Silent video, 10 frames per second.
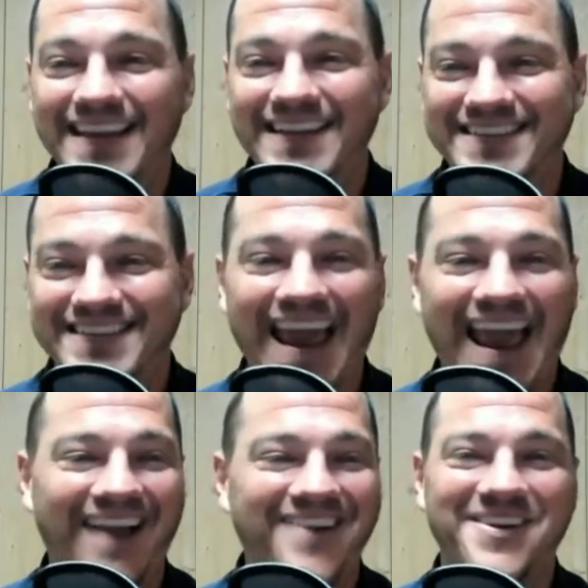And that's
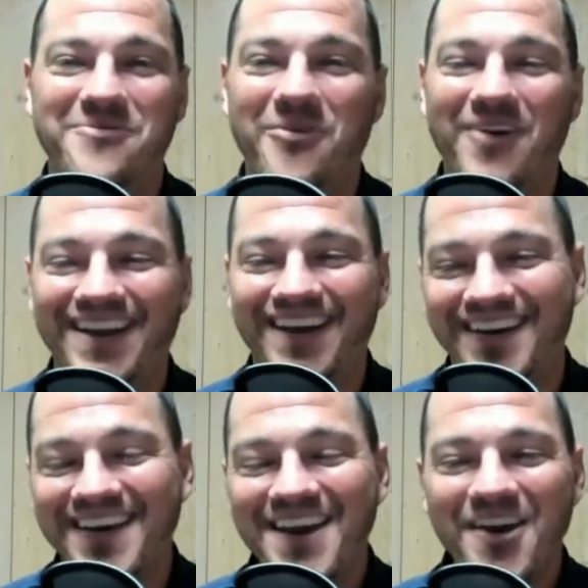exactly
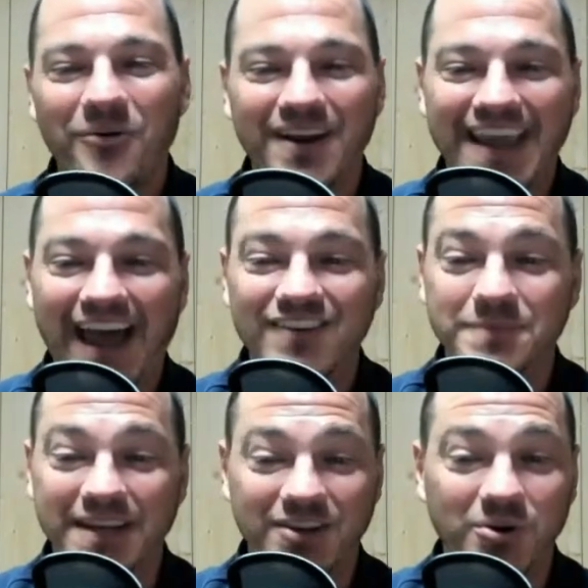what Cal's
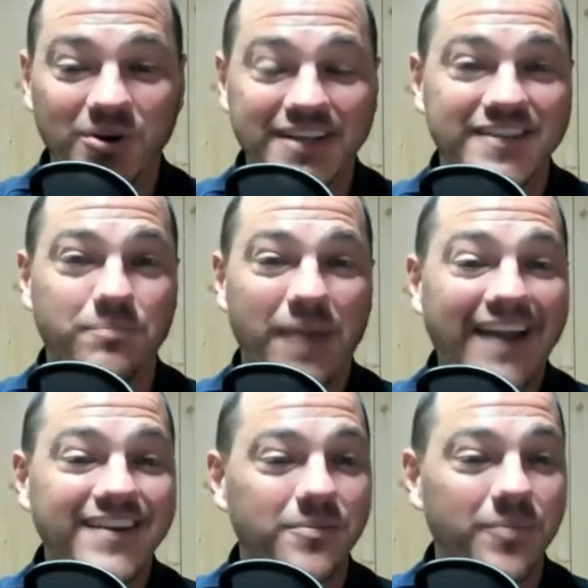been doing, just
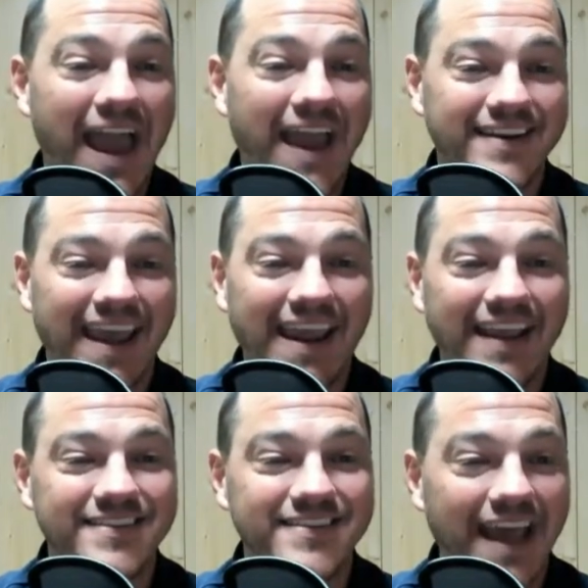back-to-back
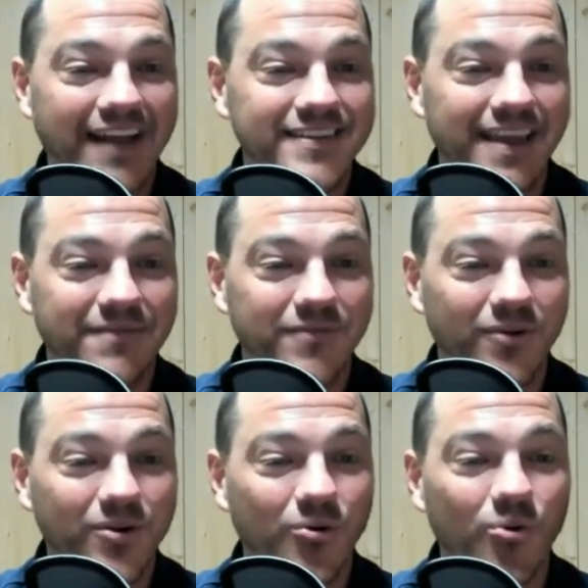days adding to that
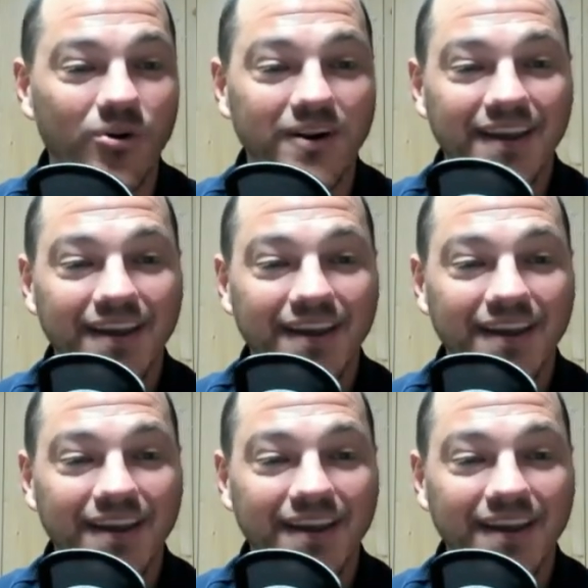front court.